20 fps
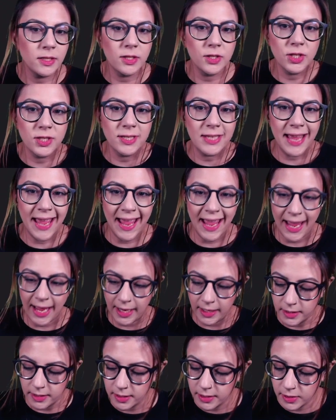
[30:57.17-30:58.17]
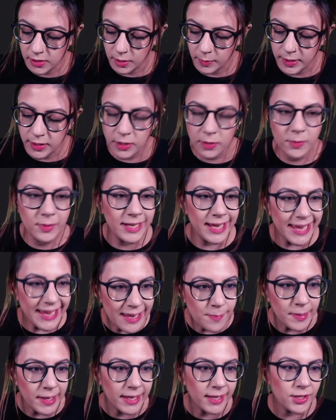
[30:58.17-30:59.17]
just add, so we do an
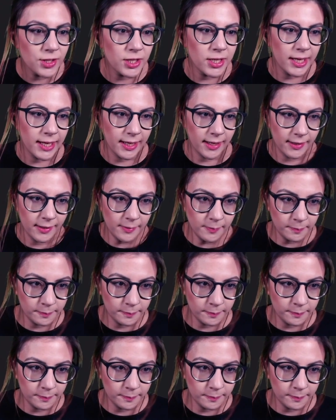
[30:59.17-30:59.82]
image here,